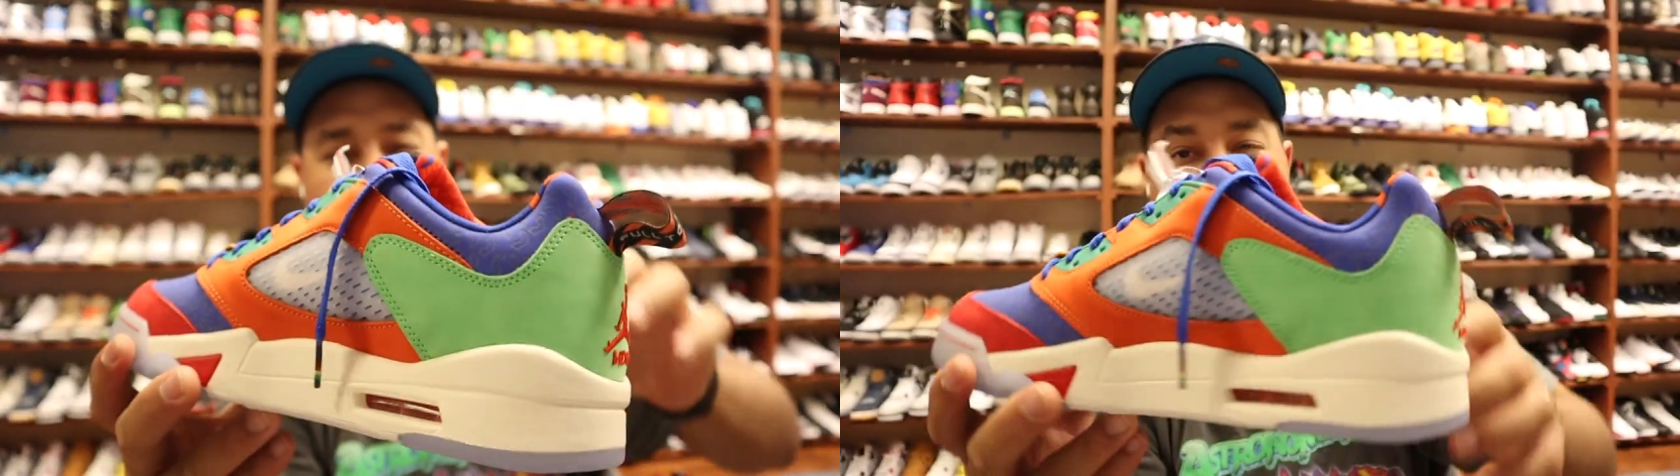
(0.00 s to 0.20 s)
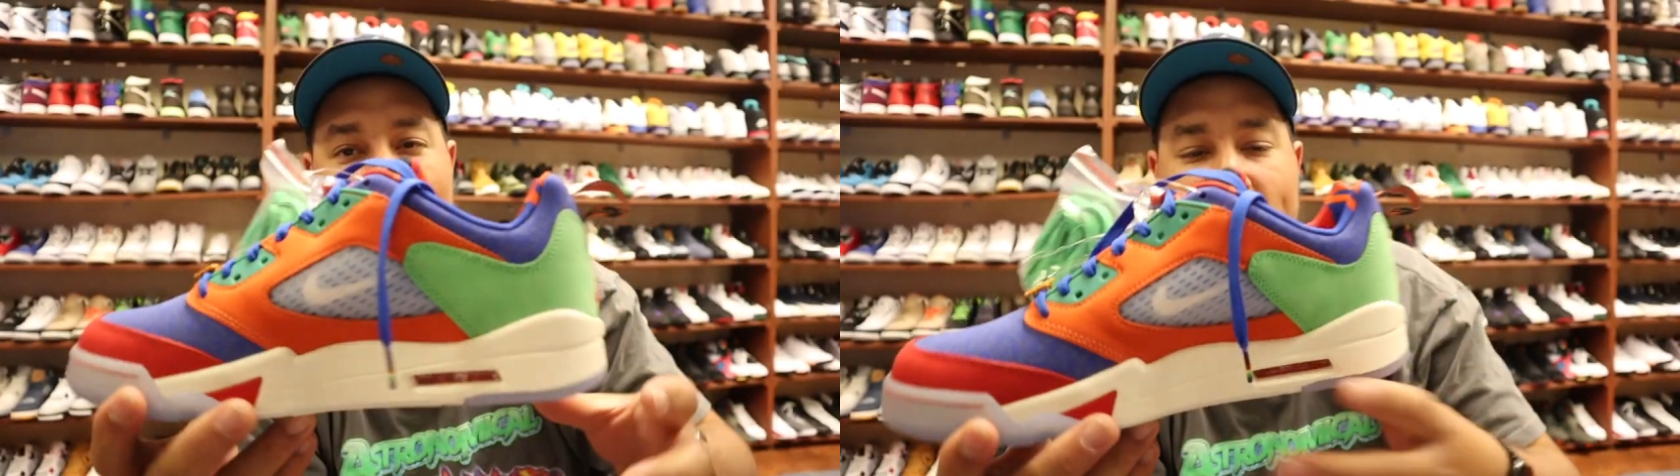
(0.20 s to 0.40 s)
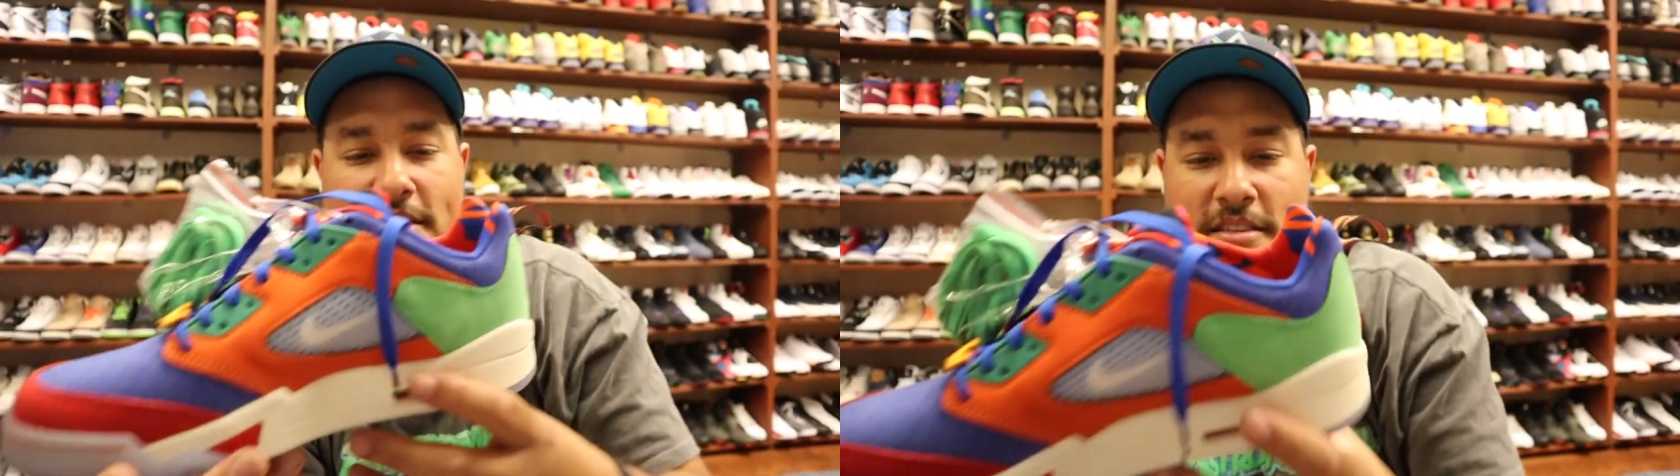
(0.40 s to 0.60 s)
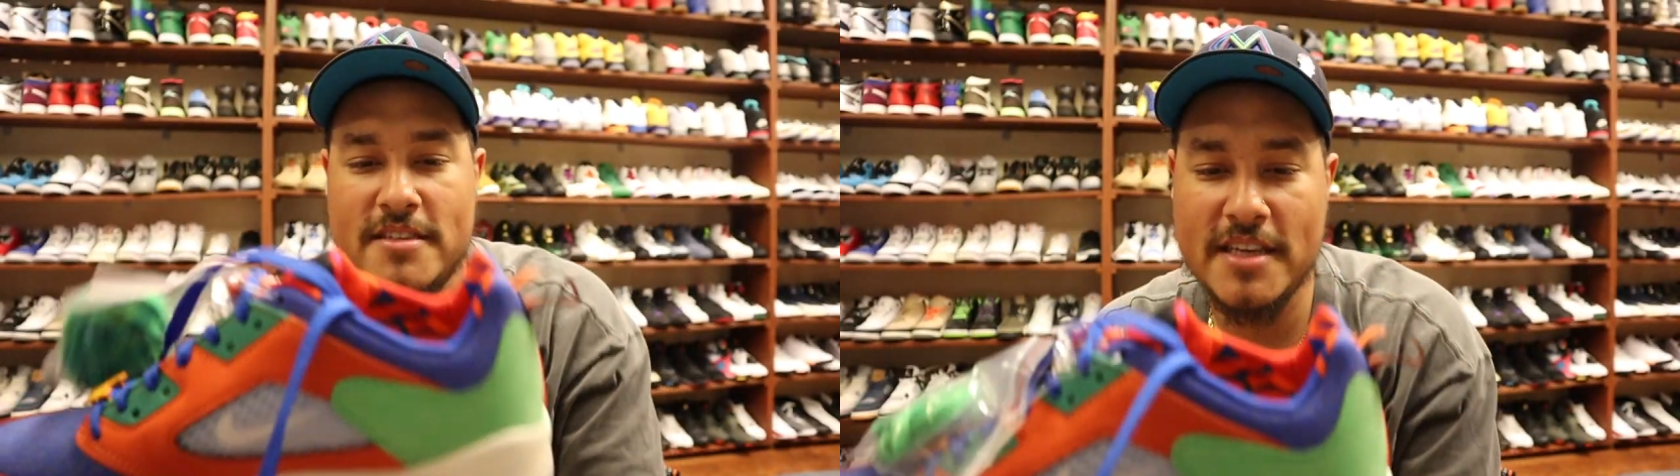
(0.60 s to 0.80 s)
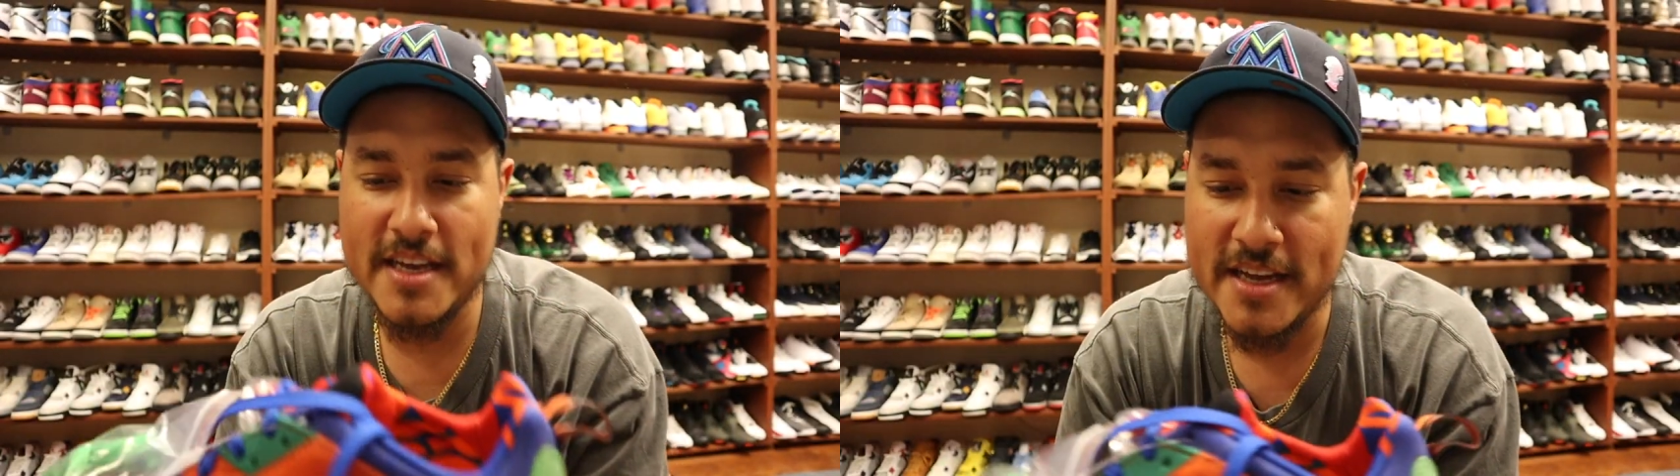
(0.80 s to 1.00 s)
if you guys can
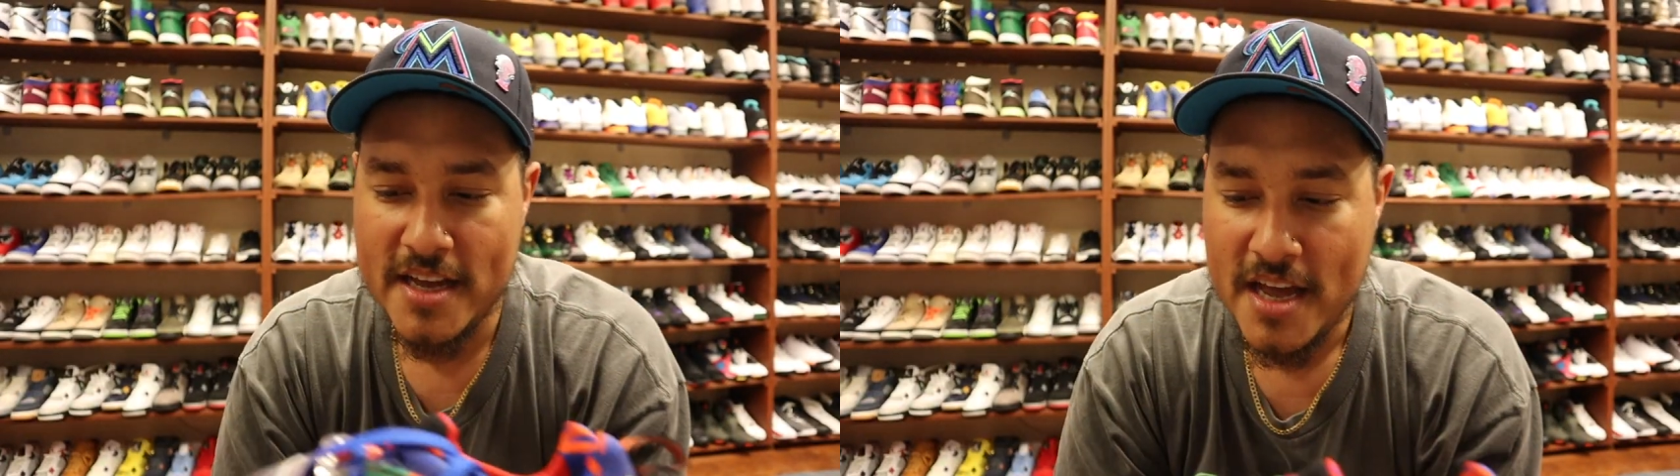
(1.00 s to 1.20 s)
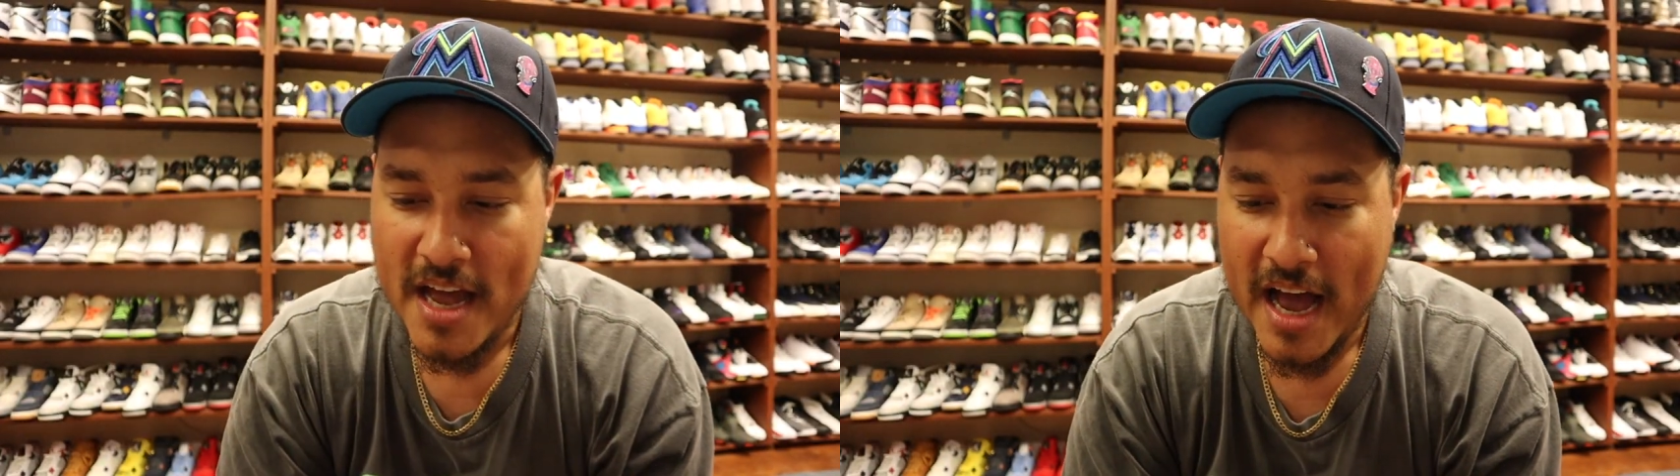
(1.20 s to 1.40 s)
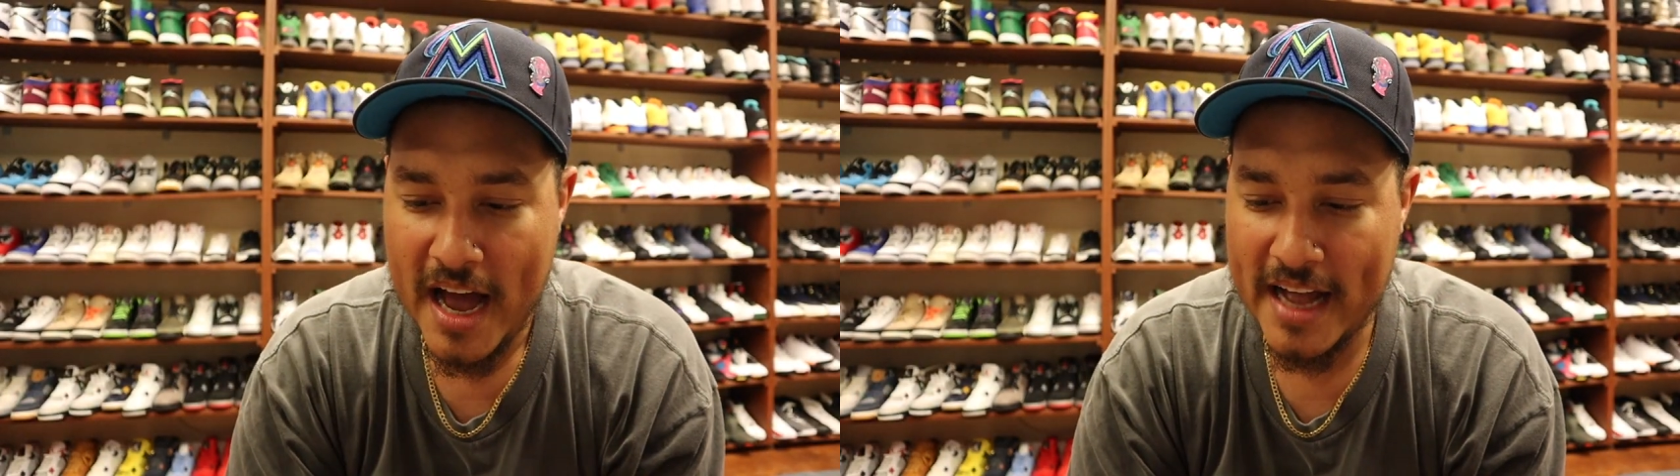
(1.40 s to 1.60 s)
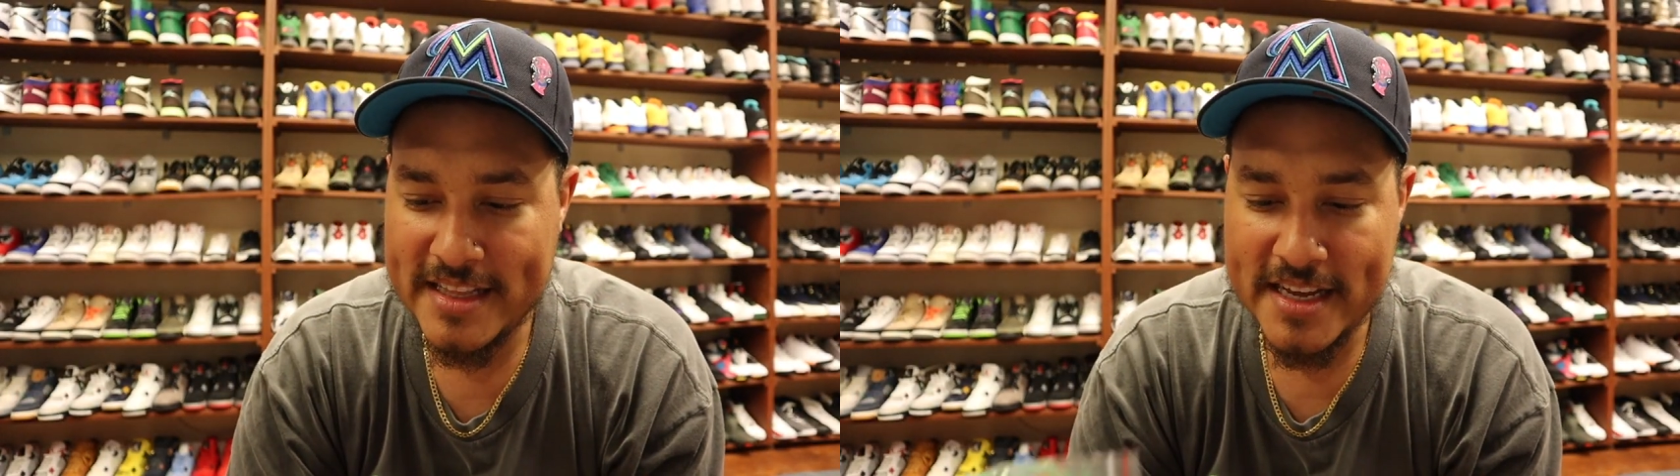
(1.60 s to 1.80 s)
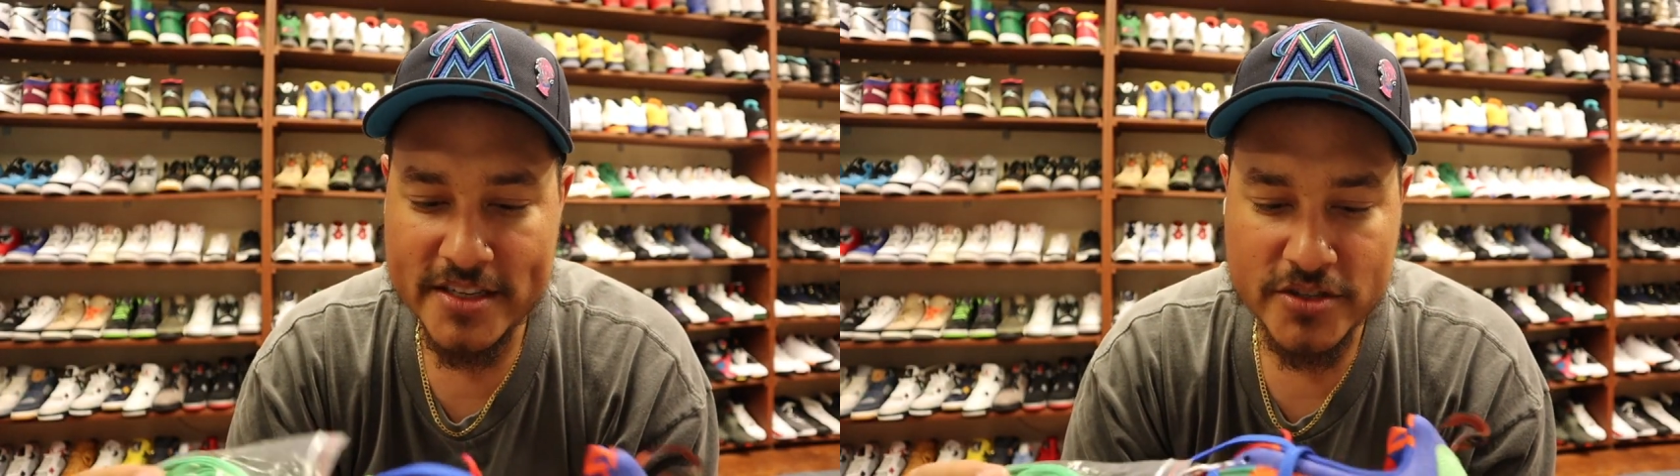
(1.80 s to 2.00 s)
see it I
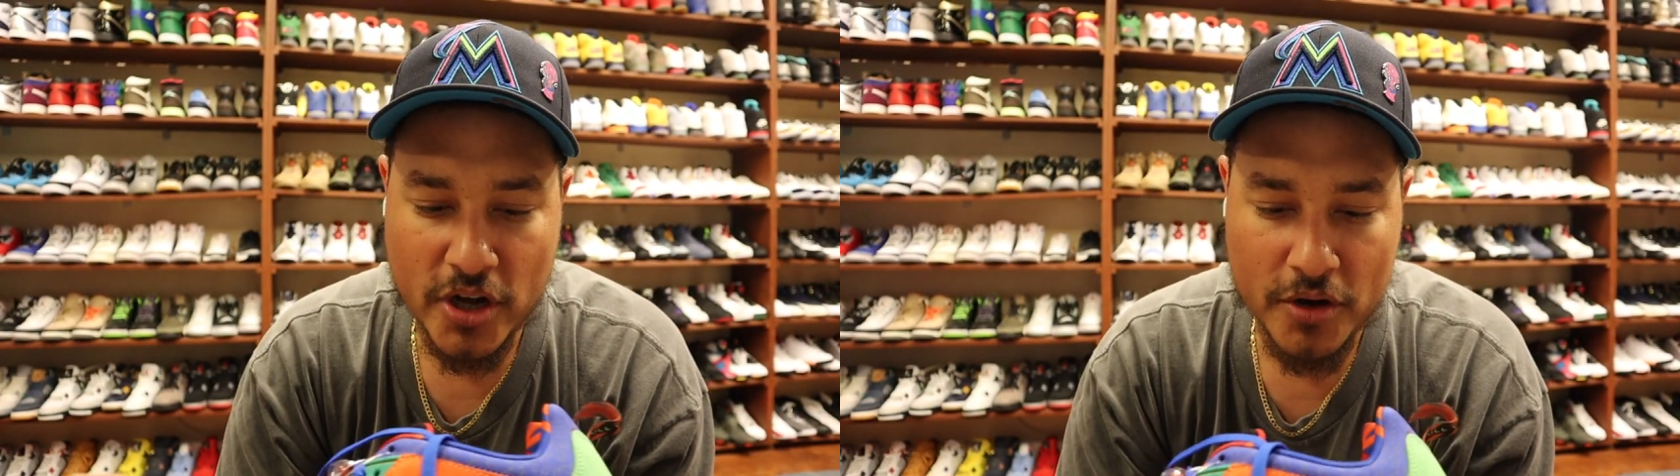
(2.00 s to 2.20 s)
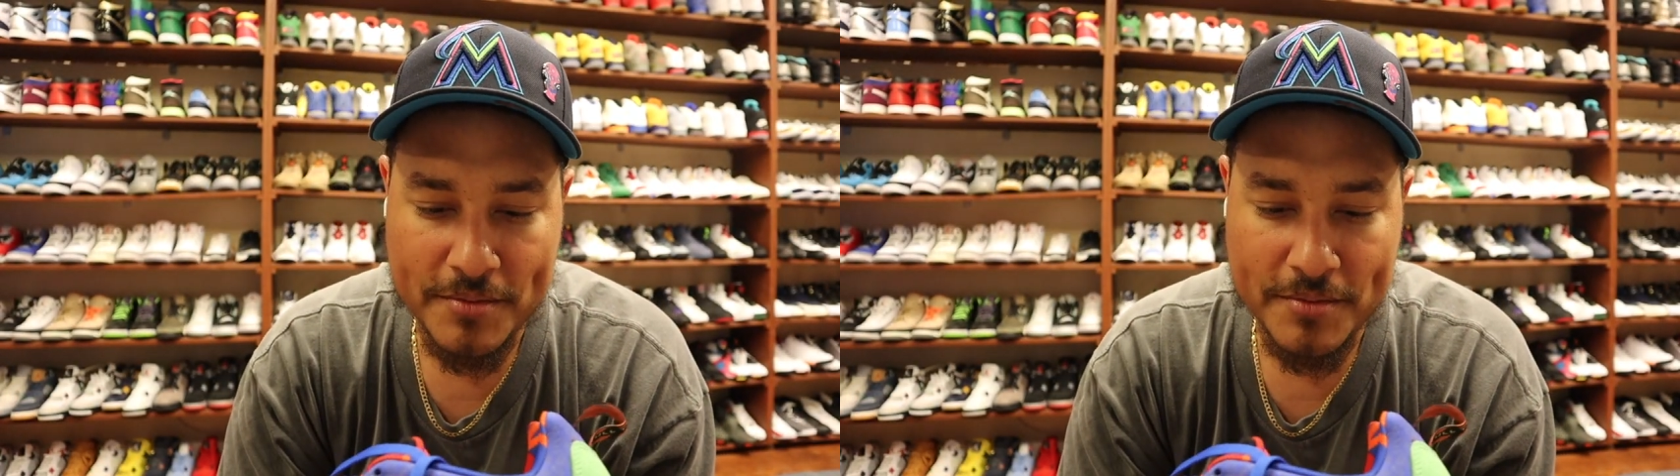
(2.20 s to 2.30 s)
think it's dope